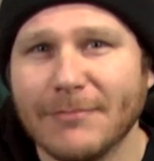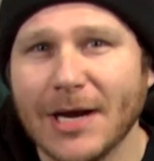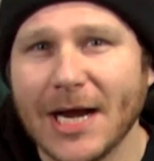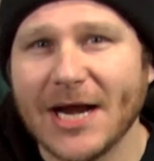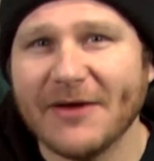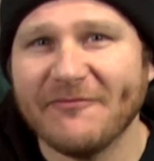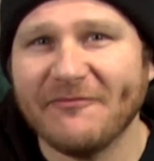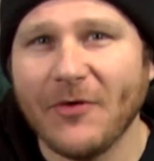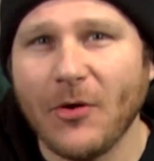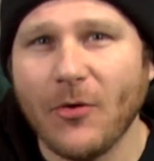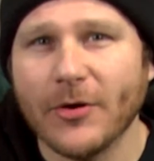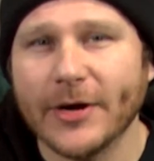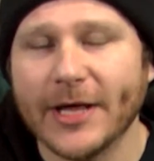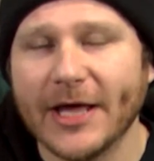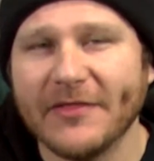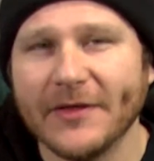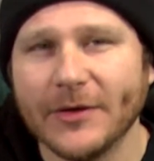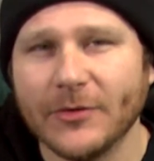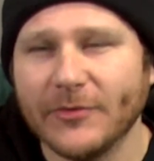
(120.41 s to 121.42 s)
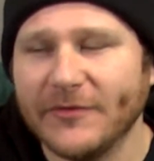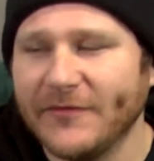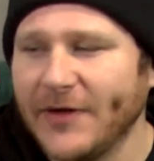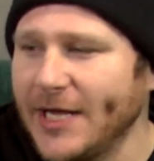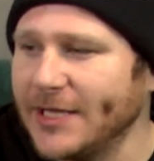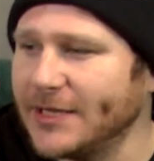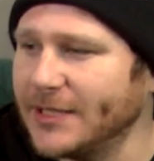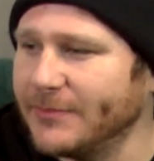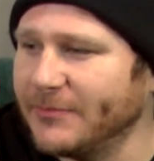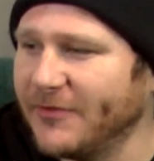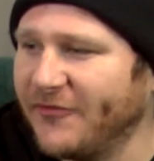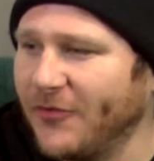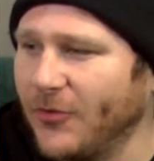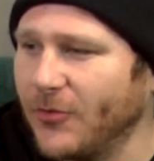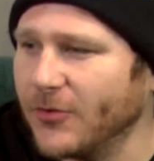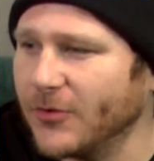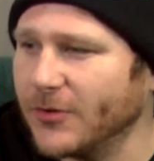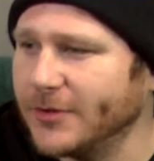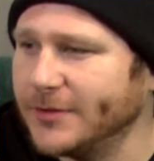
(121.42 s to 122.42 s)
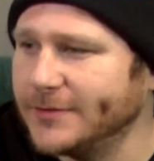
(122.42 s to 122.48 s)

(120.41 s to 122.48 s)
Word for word: Back 40. I have had them before.